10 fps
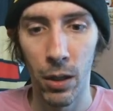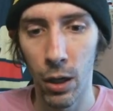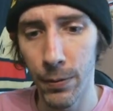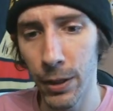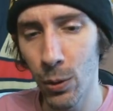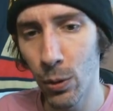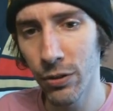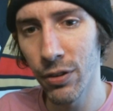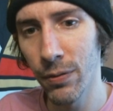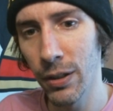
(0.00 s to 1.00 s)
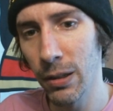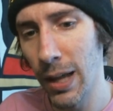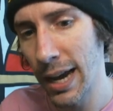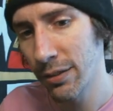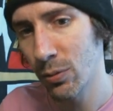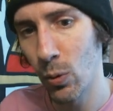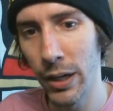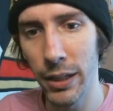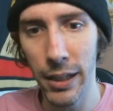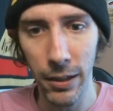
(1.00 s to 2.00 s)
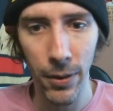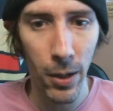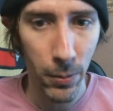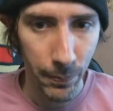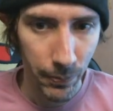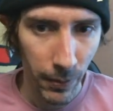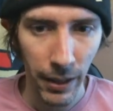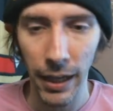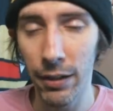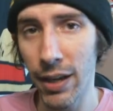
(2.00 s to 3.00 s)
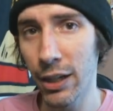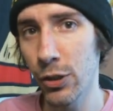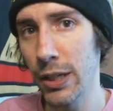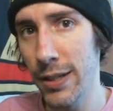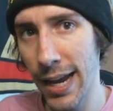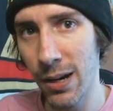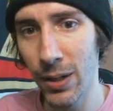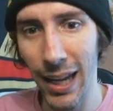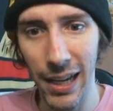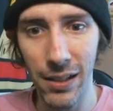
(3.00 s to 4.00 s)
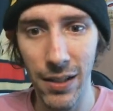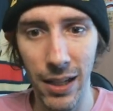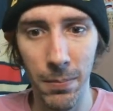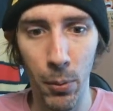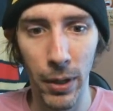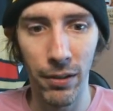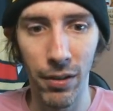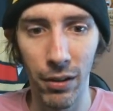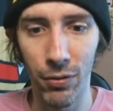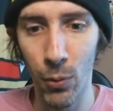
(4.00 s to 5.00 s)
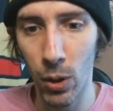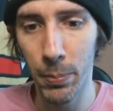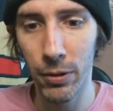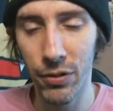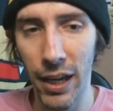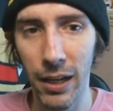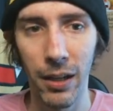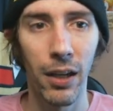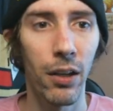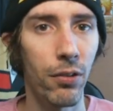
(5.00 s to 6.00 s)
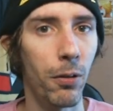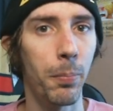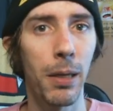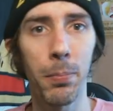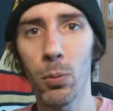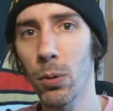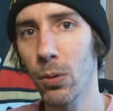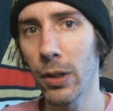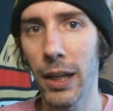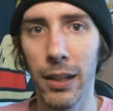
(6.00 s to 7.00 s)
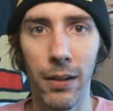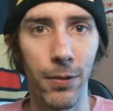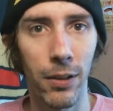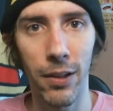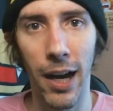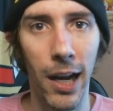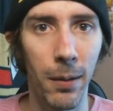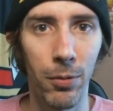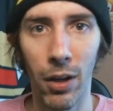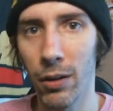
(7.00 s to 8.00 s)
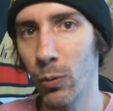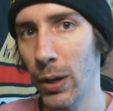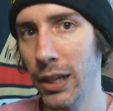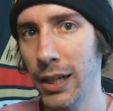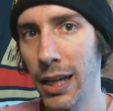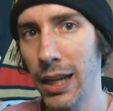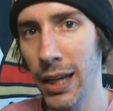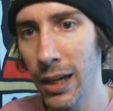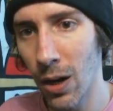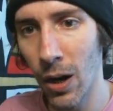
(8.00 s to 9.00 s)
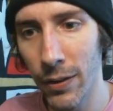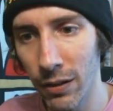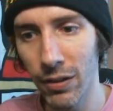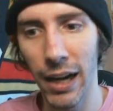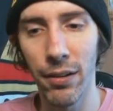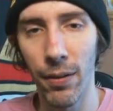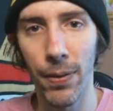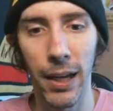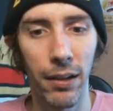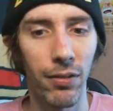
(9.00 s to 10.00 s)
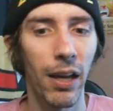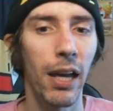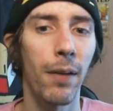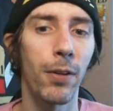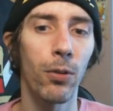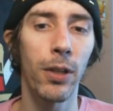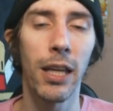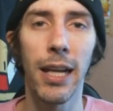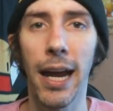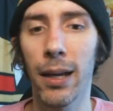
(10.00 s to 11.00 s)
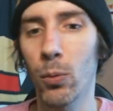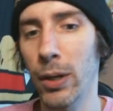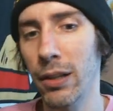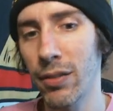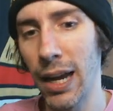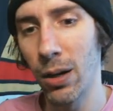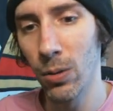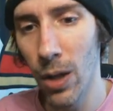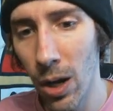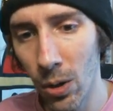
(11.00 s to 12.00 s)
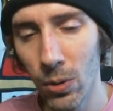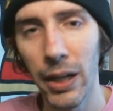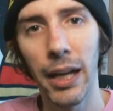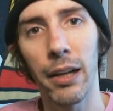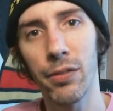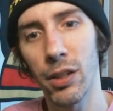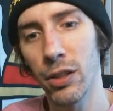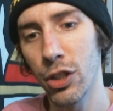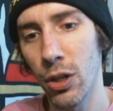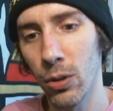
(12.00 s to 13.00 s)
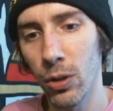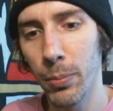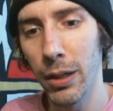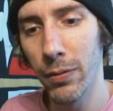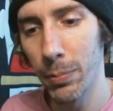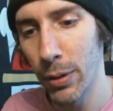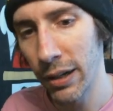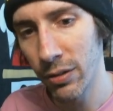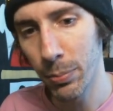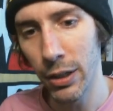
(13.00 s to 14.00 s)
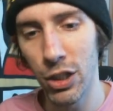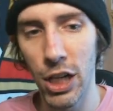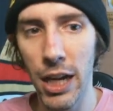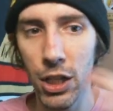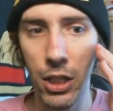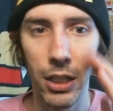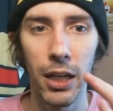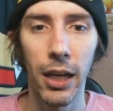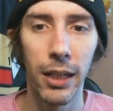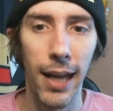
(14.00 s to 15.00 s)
Over the course of the last one year though, it's actually down eighteen point six four percent. So people will look at different times of when to get in on these kinds of things. If you're looking at it when it's down low, it's starting to show a little bit of a price depreciation.